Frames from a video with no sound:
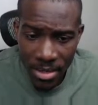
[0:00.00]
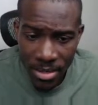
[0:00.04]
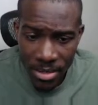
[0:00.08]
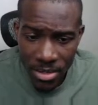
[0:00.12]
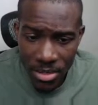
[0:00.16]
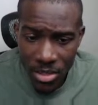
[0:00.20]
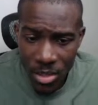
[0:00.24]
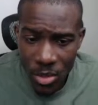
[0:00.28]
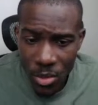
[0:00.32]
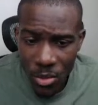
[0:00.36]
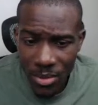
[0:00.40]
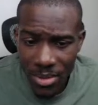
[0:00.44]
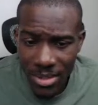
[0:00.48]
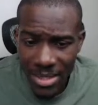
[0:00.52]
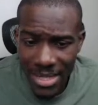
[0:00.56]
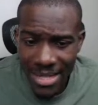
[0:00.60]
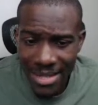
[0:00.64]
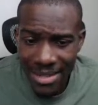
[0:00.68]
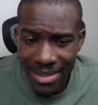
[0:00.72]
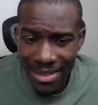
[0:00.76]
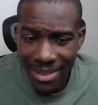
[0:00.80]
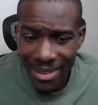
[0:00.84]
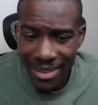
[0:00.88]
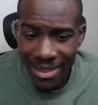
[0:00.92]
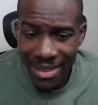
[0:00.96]
so
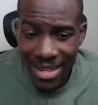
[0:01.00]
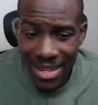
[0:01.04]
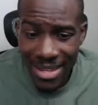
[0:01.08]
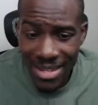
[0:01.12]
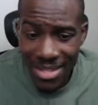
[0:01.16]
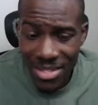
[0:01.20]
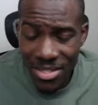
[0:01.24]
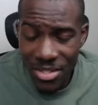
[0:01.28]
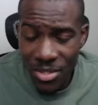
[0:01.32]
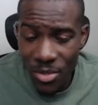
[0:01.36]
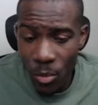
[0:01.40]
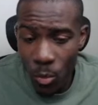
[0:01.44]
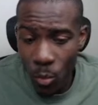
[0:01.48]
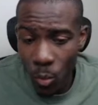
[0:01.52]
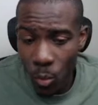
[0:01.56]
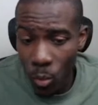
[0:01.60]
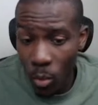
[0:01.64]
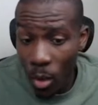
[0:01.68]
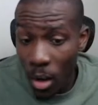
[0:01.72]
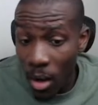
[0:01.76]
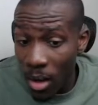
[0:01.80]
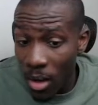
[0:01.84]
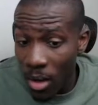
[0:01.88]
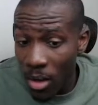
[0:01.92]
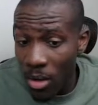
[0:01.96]
that less
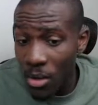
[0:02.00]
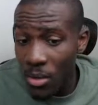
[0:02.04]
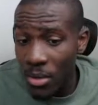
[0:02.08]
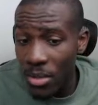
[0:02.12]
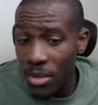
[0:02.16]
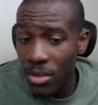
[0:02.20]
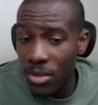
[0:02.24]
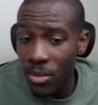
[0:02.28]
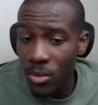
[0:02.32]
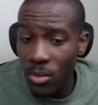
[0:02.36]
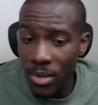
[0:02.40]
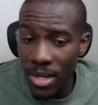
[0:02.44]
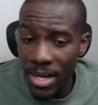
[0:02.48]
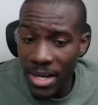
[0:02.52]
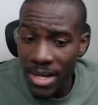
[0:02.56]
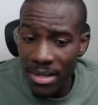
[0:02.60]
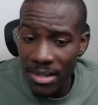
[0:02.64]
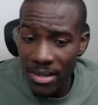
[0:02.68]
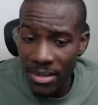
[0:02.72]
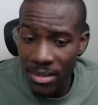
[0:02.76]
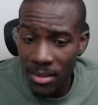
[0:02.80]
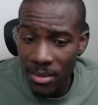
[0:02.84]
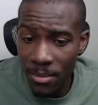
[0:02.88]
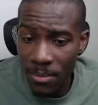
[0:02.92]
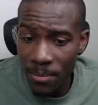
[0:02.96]
raw
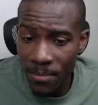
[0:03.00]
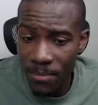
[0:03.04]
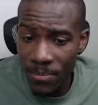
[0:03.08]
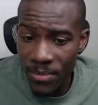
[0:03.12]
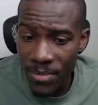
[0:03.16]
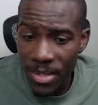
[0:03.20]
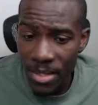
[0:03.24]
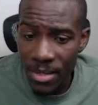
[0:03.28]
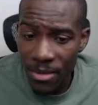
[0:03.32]
uranium